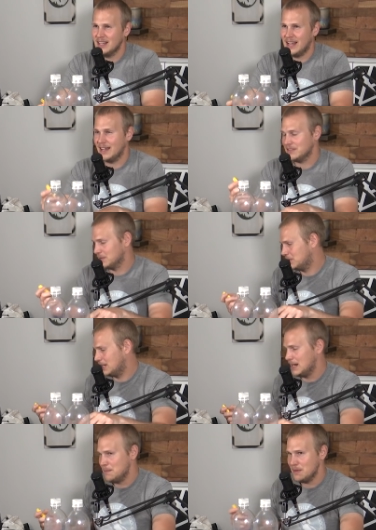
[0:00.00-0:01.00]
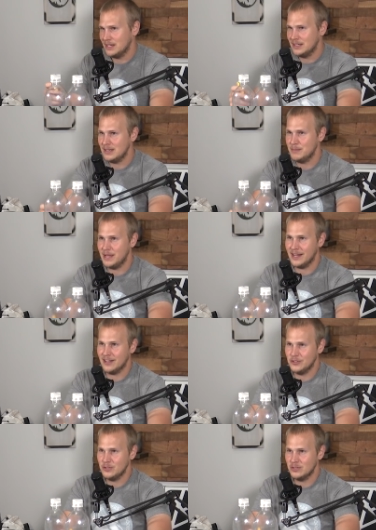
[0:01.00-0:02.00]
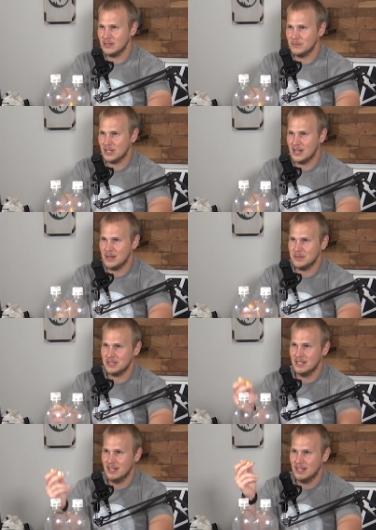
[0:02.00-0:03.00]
I have some tape in the ditty bag I'll use sometimes.